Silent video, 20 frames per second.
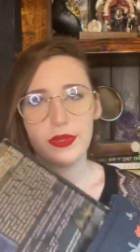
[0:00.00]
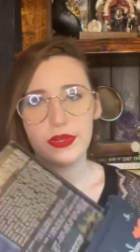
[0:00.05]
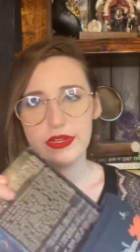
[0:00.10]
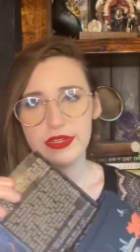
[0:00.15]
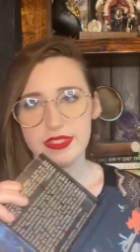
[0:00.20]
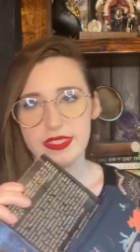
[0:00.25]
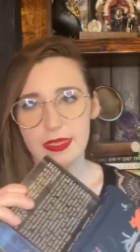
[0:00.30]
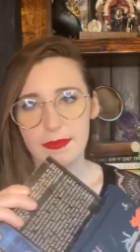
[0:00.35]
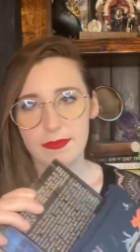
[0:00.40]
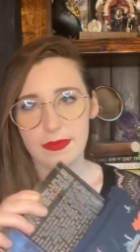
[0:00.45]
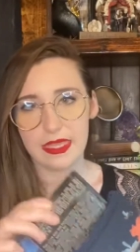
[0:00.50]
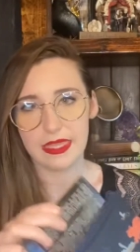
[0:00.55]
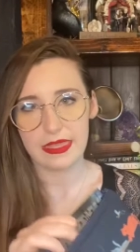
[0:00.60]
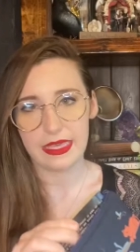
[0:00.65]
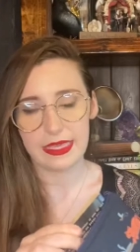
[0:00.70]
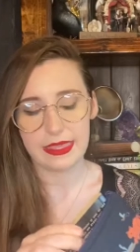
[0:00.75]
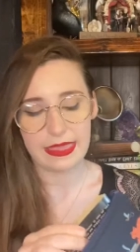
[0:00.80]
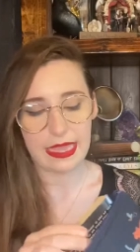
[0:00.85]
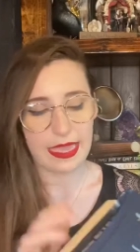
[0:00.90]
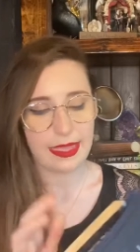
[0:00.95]
or something like
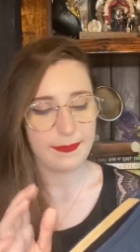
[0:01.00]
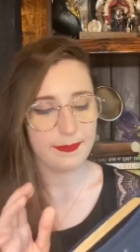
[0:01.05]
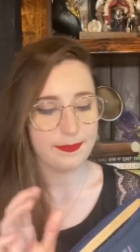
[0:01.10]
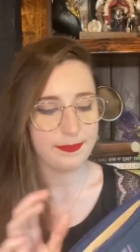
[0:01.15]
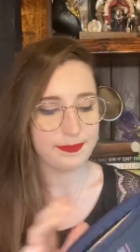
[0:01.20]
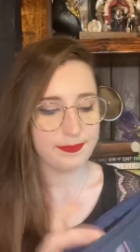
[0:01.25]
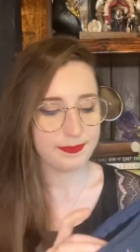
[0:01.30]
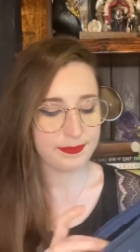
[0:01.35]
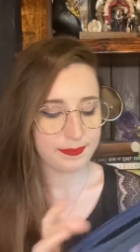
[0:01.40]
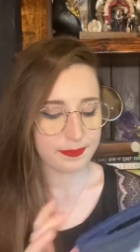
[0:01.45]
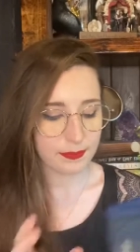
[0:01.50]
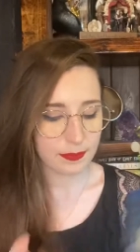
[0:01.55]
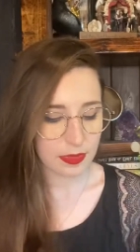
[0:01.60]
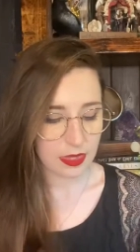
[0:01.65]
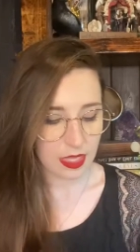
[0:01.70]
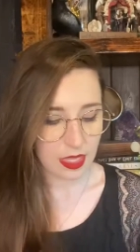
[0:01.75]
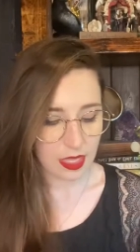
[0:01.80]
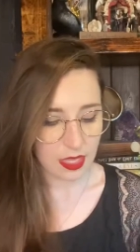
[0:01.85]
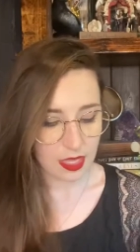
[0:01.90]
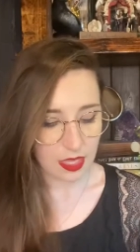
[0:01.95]
that.
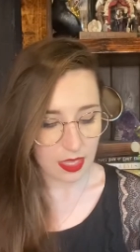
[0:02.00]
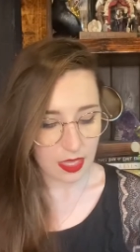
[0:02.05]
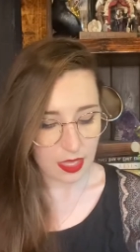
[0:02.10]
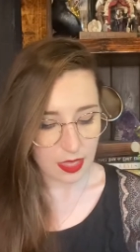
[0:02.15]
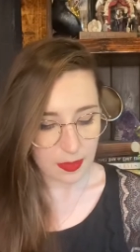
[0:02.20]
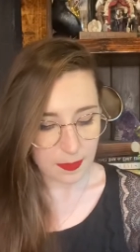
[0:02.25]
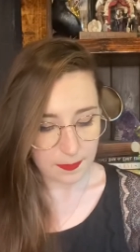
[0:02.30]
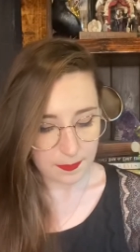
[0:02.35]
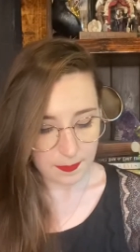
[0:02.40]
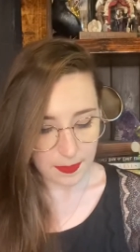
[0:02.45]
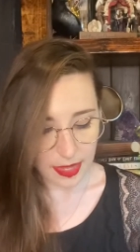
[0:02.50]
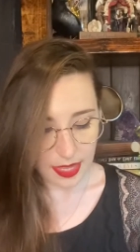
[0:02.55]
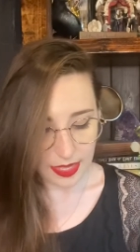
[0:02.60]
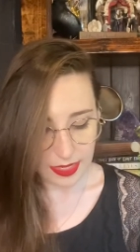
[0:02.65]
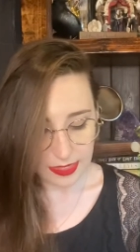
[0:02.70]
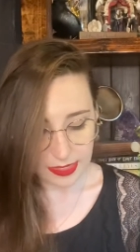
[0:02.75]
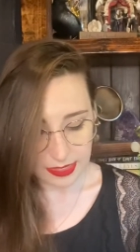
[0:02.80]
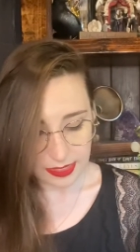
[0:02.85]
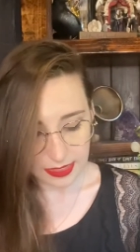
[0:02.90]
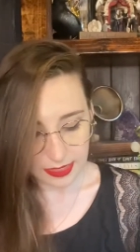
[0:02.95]

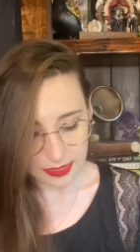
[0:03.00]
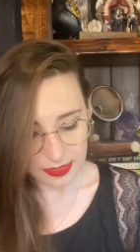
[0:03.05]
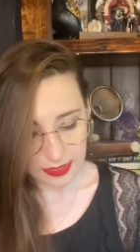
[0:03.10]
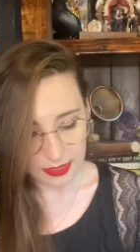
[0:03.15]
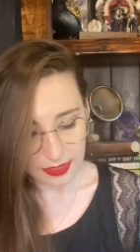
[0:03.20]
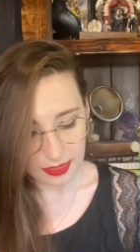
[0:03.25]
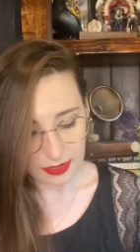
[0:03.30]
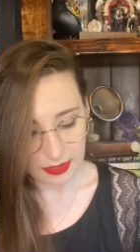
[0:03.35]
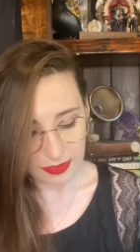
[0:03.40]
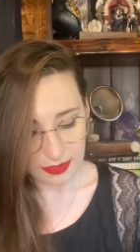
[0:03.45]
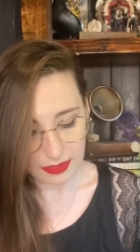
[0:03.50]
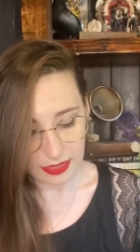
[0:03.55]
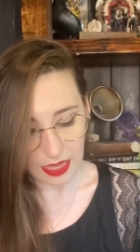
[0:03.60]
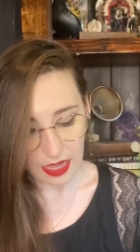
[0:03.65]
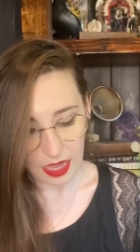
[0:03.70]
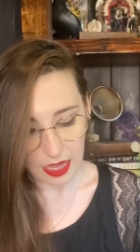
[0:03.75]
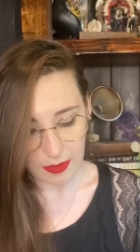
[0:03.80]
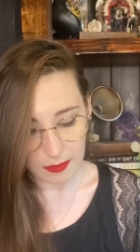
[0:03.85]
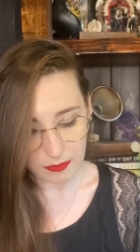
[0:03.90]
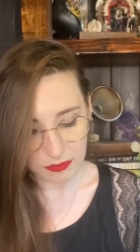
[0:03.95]
But
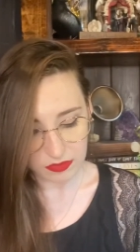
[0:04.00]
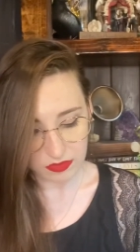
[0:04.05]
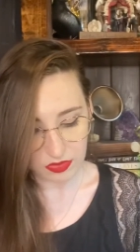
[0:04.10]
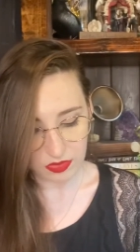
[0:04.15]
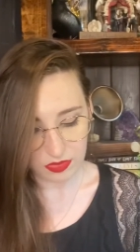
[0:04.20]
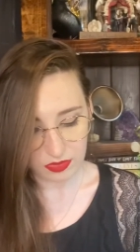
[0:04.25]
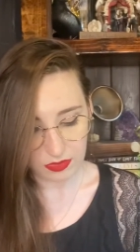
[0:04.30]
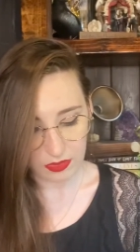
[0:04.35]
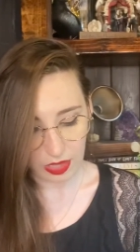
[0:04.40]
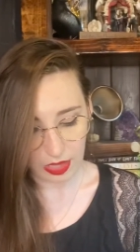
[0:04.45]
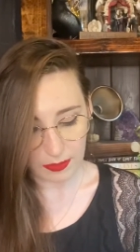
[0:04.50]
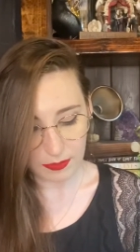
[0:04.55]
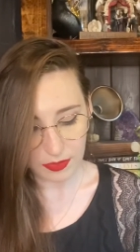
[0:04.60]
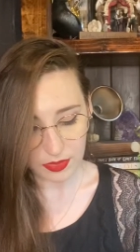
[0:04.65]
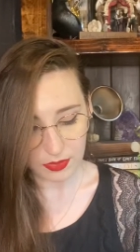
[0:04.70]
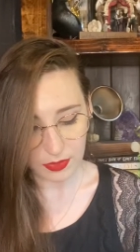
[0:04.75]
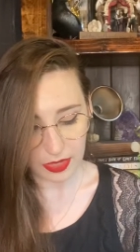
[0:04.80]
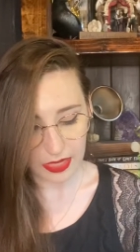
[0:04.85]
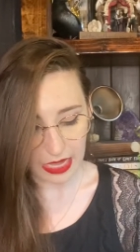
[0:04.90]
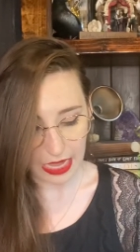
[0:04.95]
yeah, I'm
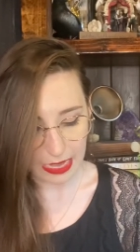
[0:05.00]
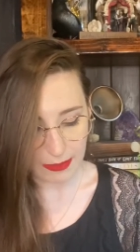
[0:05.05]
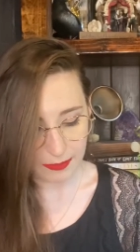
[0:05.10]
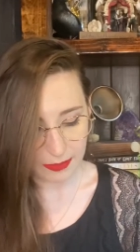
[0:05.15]
quite happy